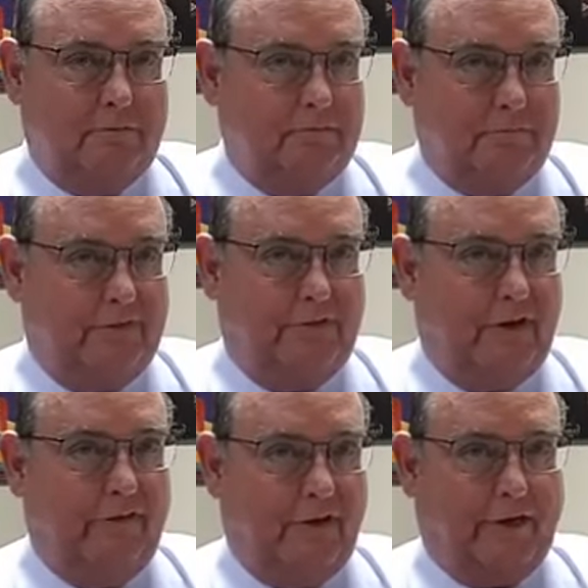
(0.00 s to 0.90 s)
Be
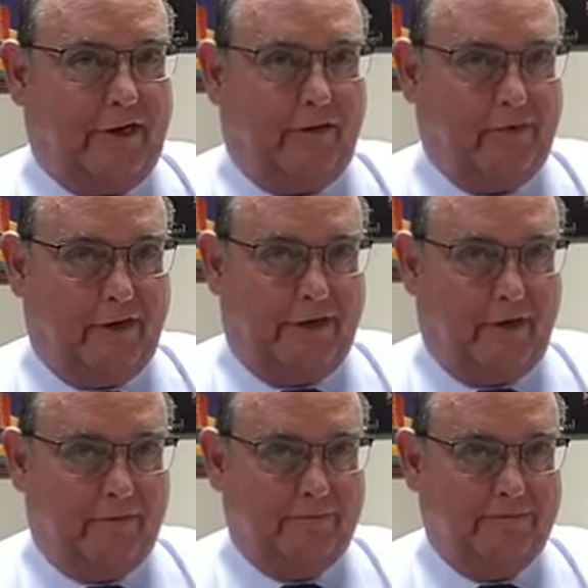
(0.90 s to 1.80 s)
very, very careful
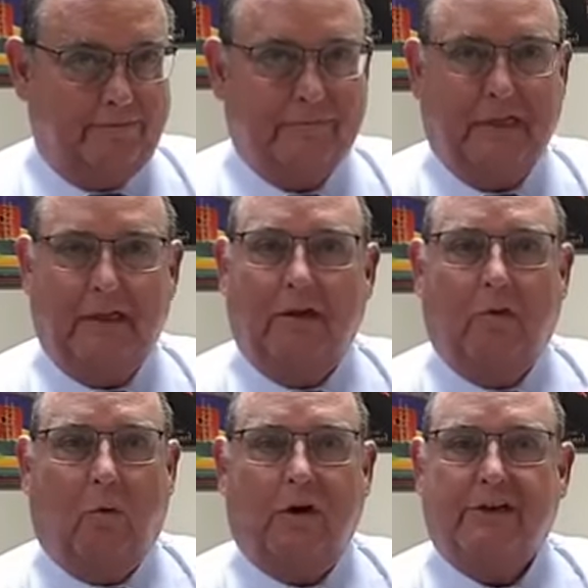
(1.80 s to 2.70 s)
here. What